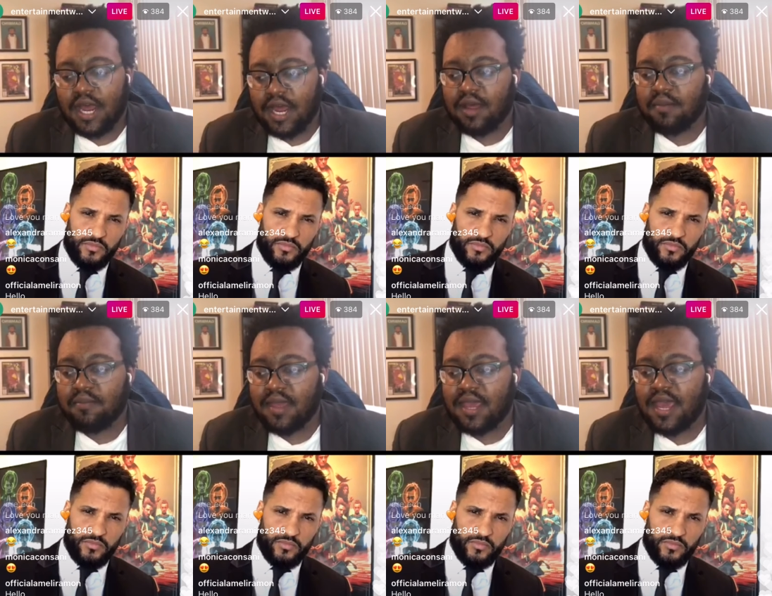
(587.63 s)

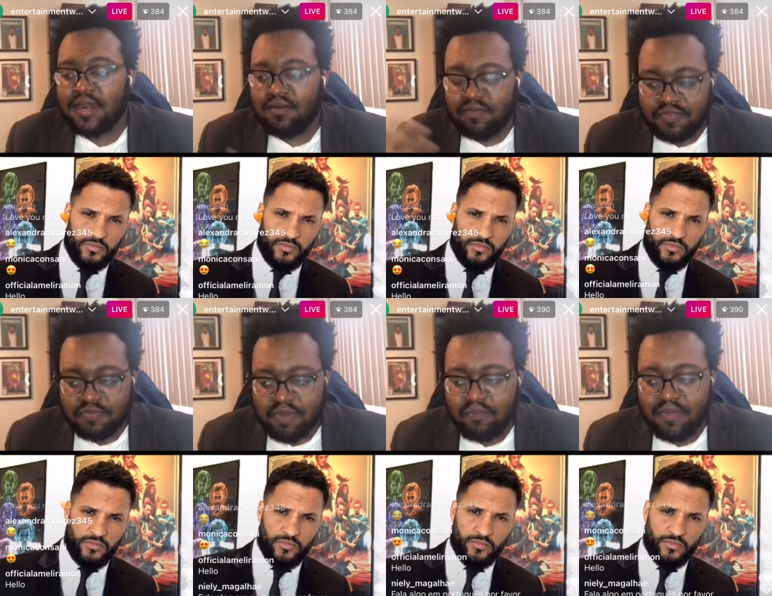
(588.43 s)
Speaker 1: um, and
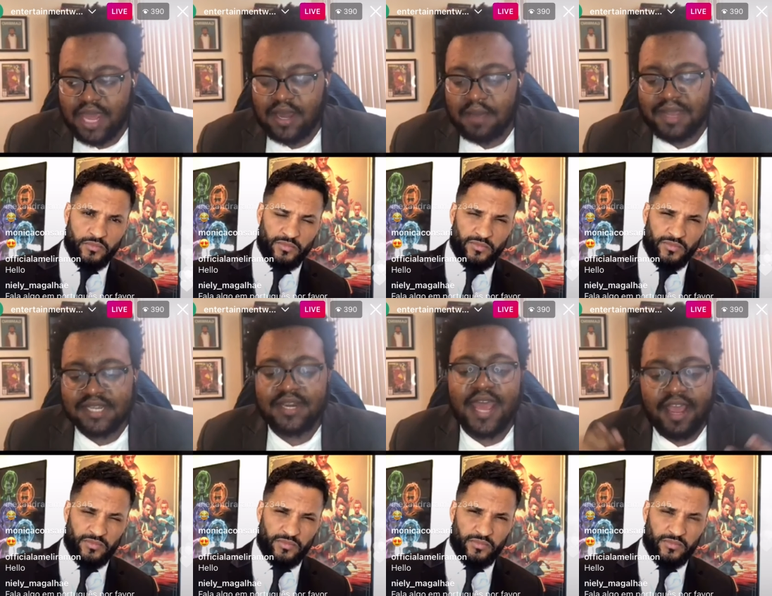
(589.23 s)
um, and I'm
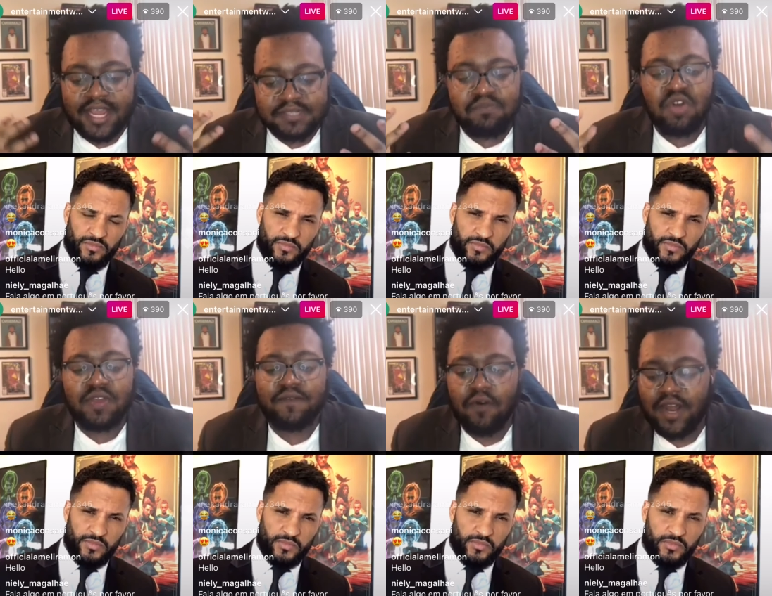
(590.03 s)
guessing now, I guess
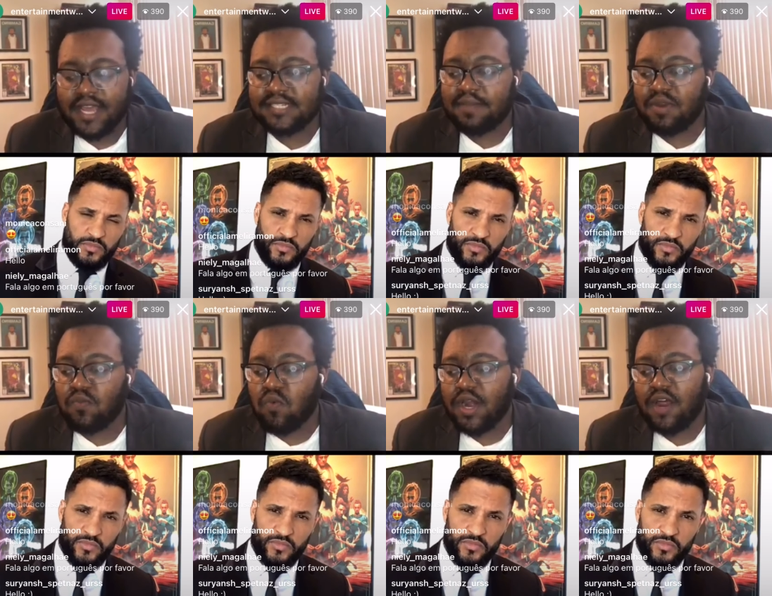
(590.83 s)
moving forward, I guess I
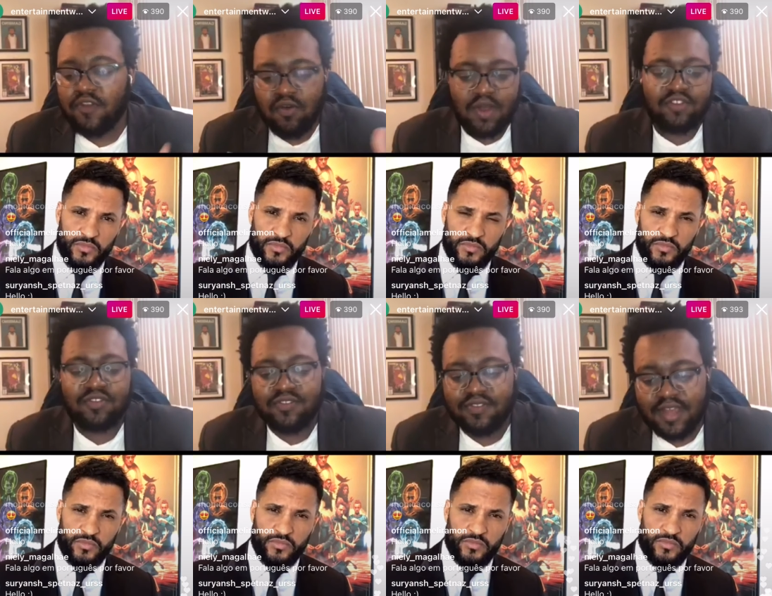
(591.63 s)
mean, what other
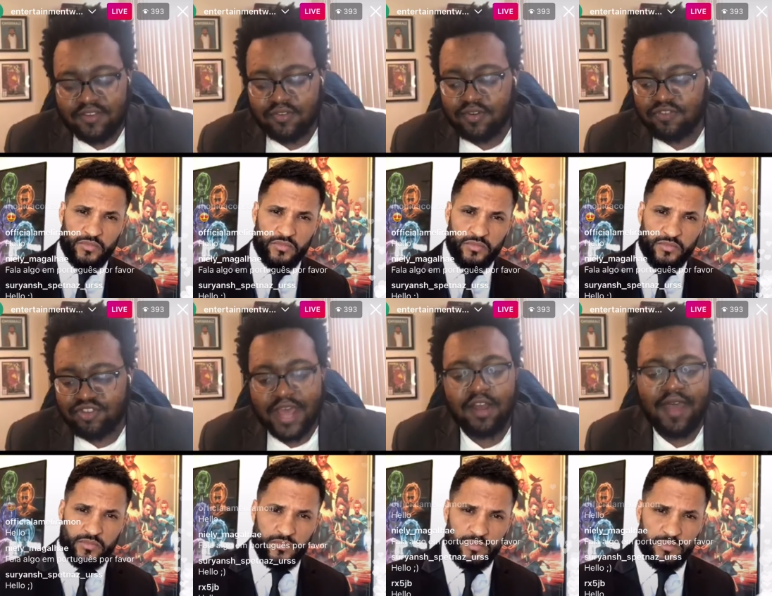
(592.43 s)
questions does sort of
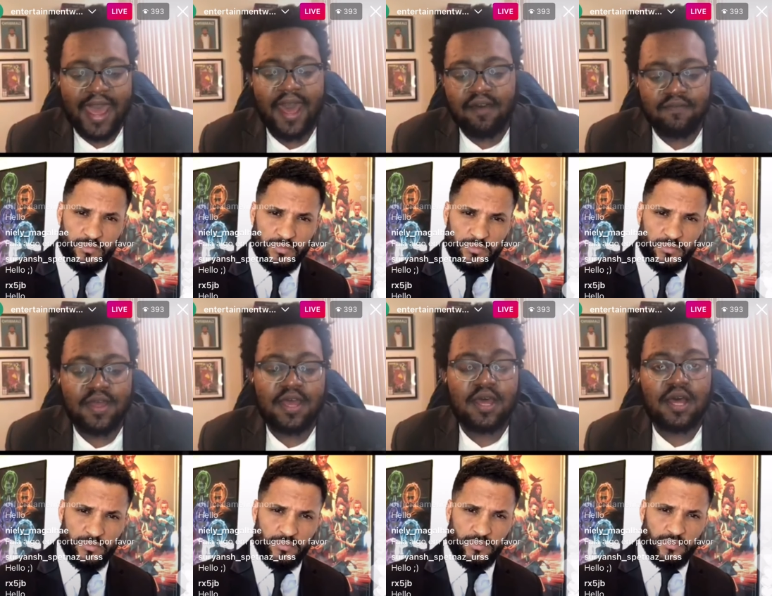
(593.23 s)
Shadow have
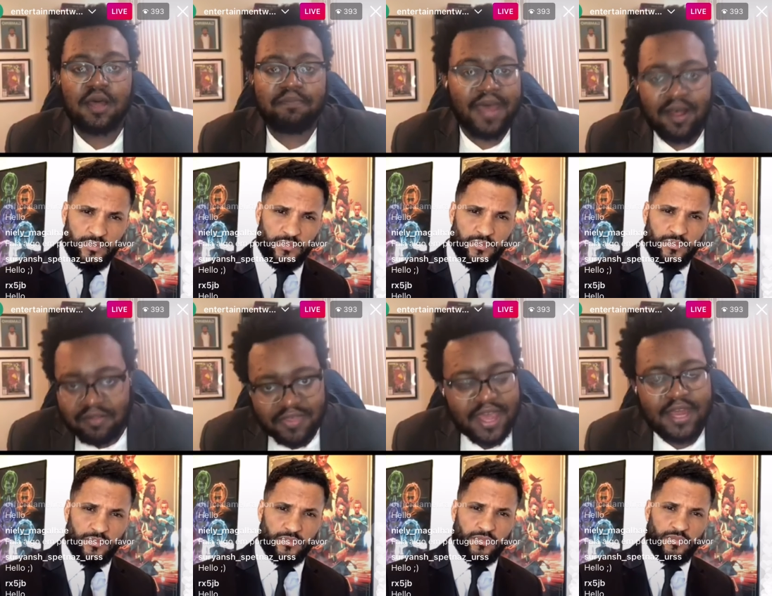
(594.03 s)

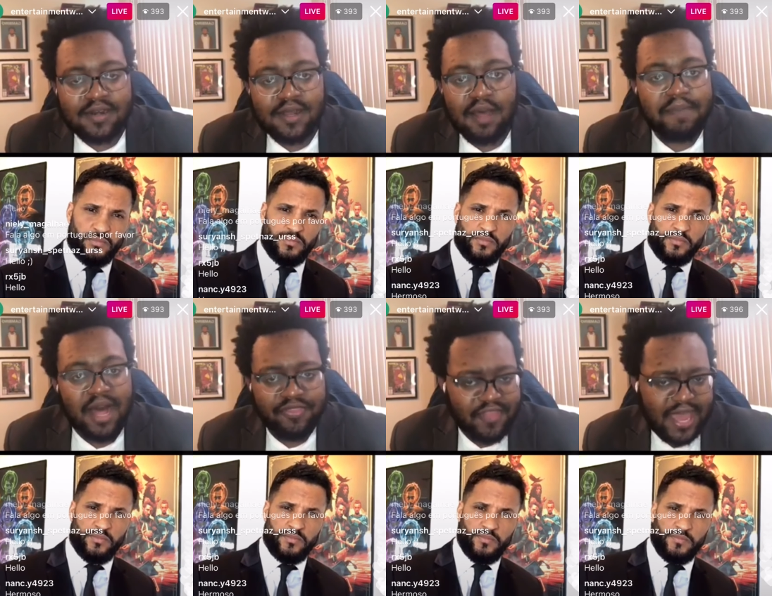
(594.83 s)
about that
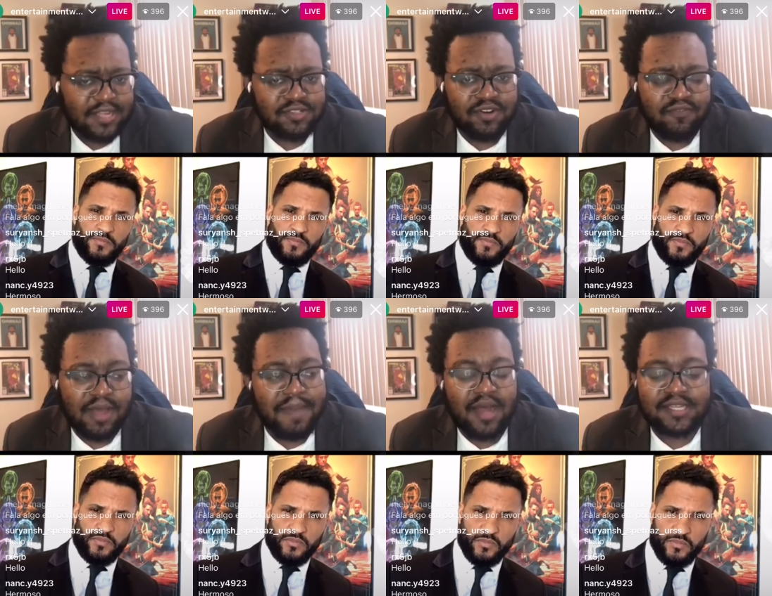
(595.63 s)
about that sort of
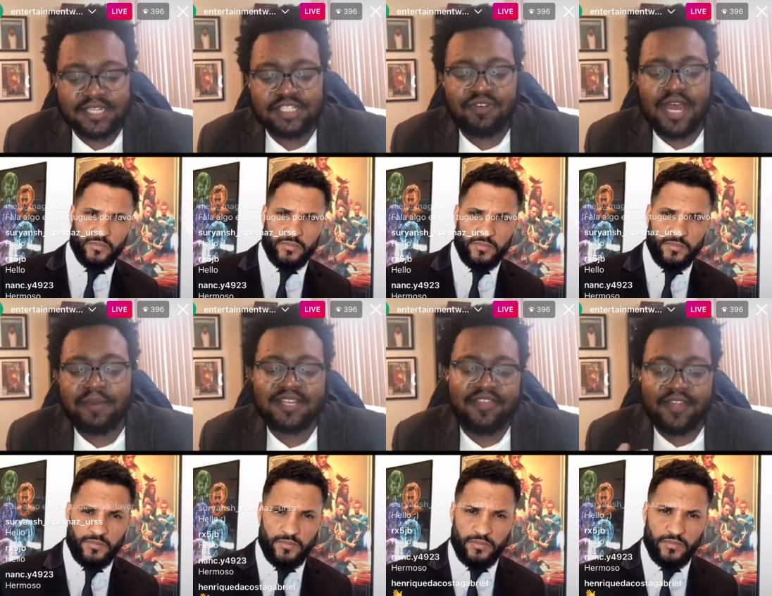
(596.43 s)
about his history now?
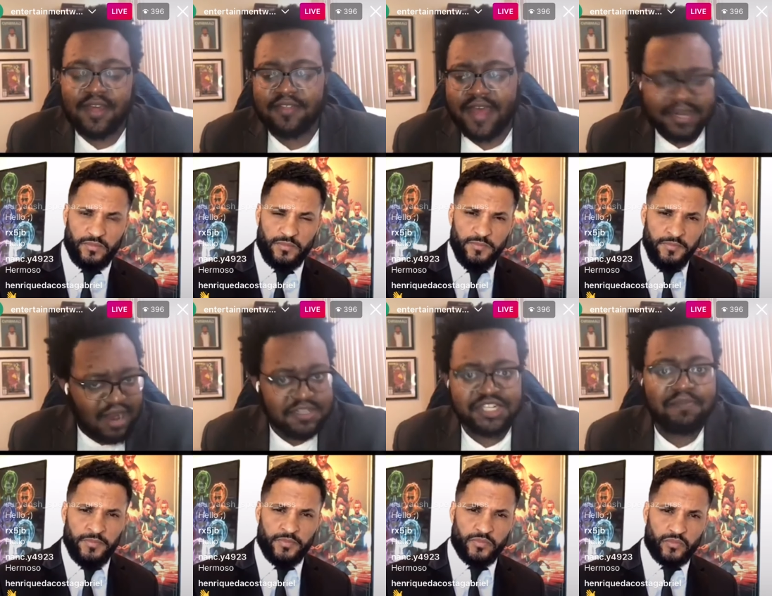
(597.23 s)
Because I think like that
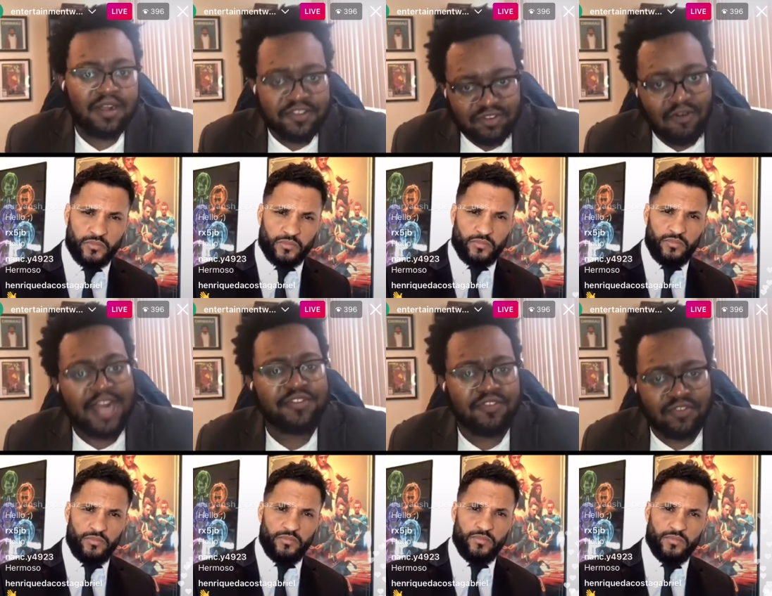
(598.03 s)
conversation barely
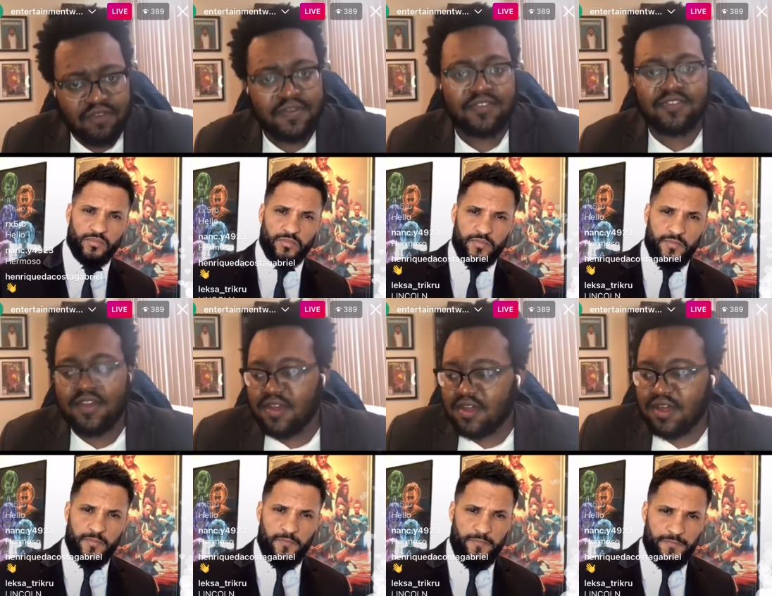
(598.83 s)
scratched the surface
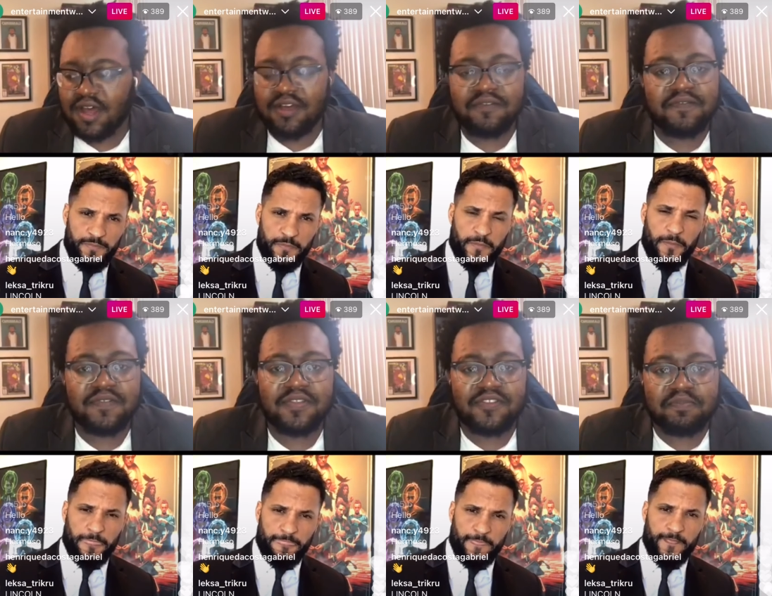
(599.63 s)
of
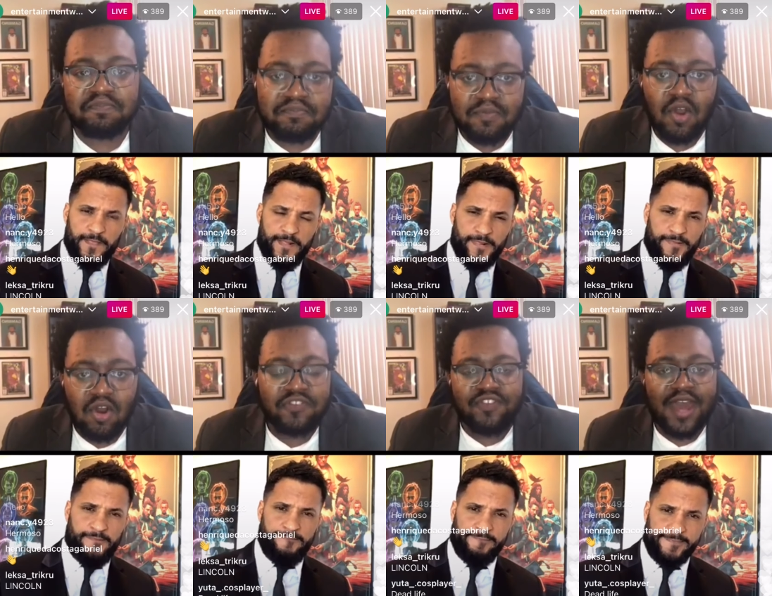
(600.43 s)
this
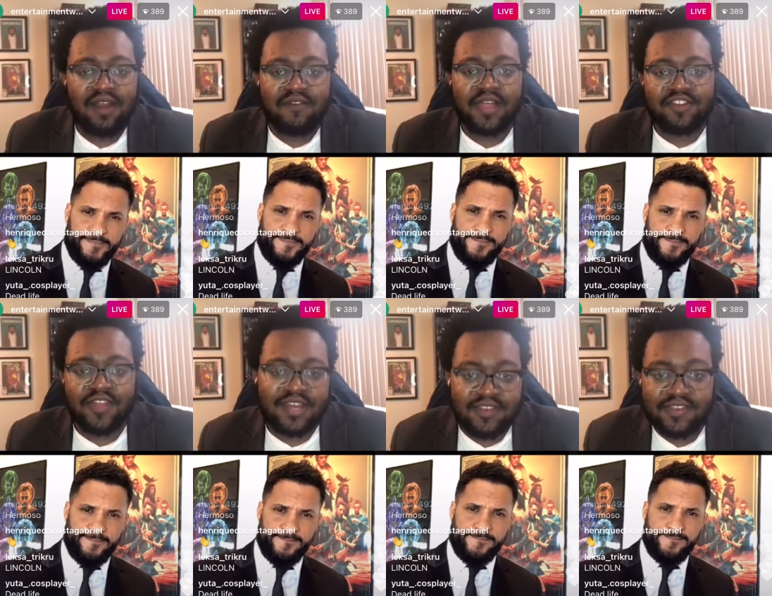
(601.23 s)
earth-shattering revelation
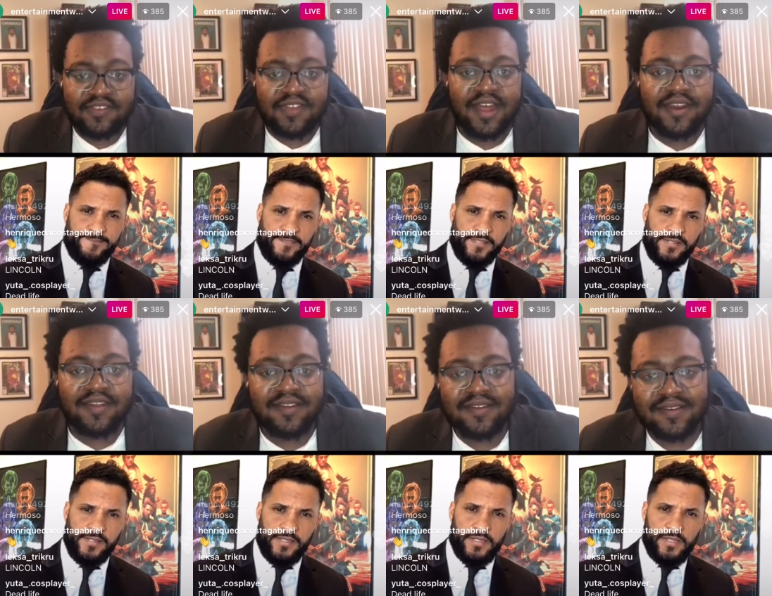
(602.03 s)
that he's his son.